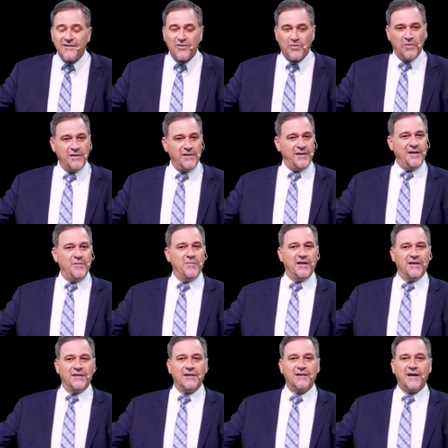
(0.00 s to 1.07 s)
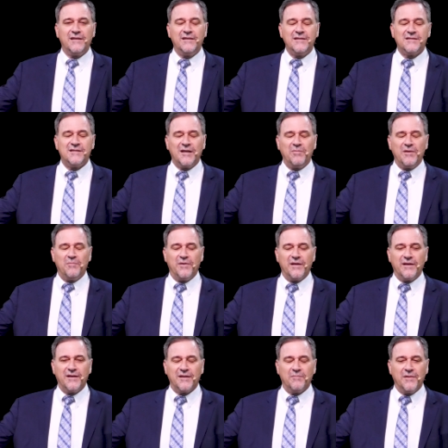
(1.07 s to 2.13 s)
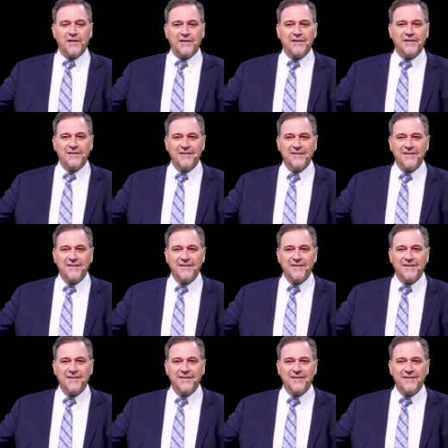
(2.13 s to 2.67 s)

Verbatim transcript: Not one amen. Okay, just double blink at me.